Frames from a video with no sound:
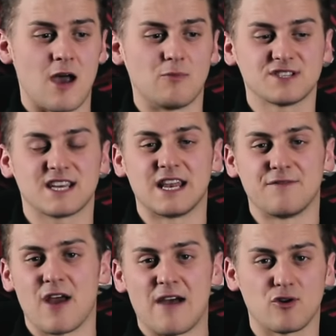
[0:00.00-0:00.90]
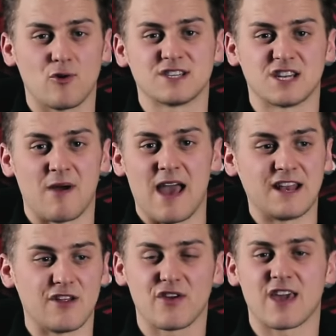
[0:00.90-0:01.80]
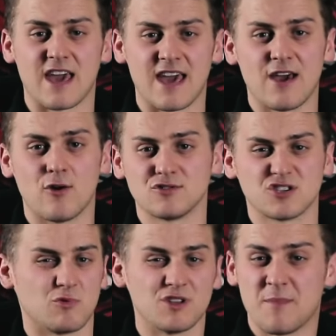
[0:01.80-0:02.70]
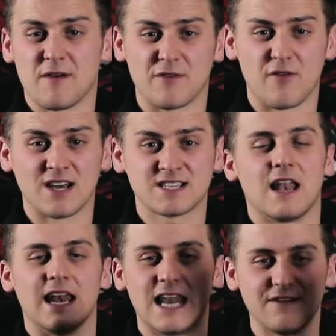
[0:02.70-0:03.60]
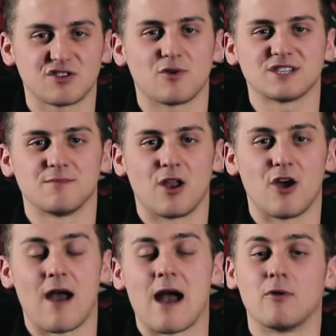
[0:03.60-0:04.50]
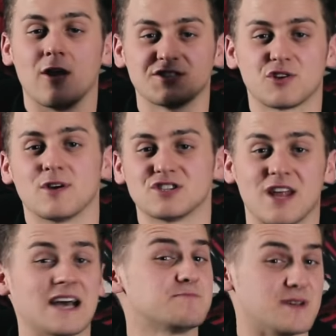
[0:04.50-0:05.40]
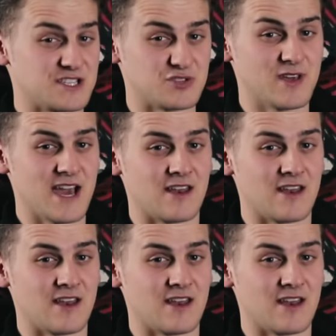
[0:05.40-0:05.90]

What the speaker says: And once again, if you have a question about any of the kit here or just want a bit of advice, leave us a question below and we'll answer the question as best as we